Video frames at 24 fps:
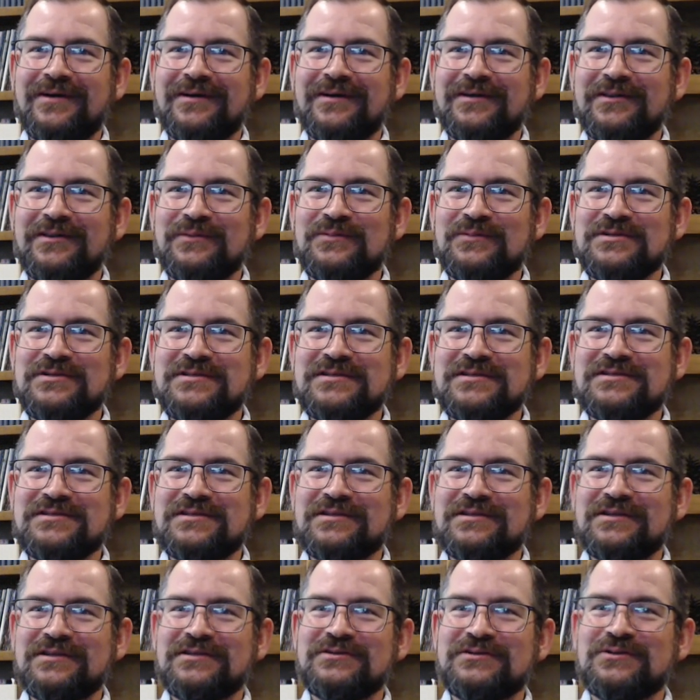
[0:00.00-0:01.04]
in the
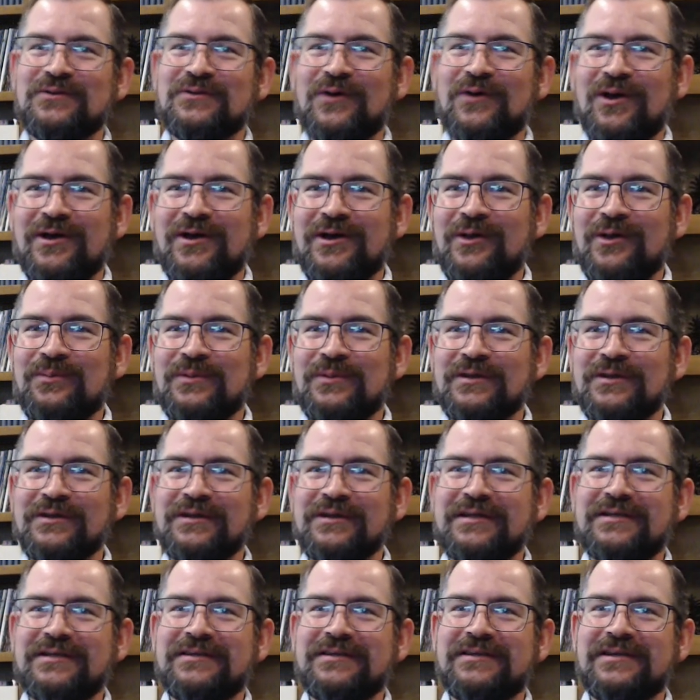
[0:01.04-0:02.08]
position that you are, helping
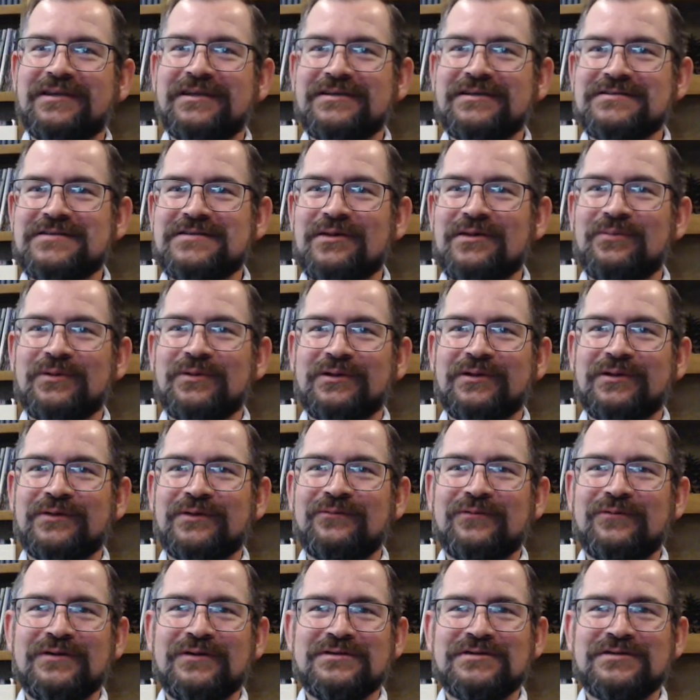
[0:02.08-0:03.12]
lead things, helping
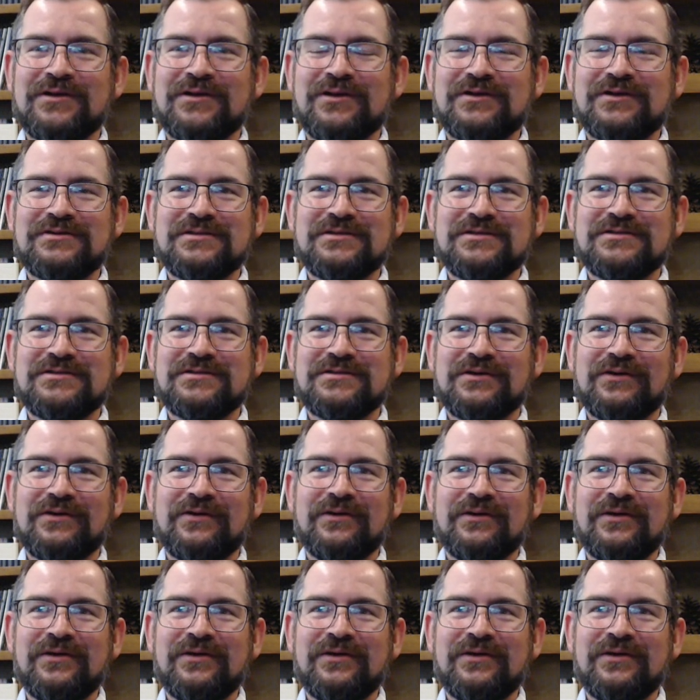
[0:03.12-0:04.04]
lead research. And so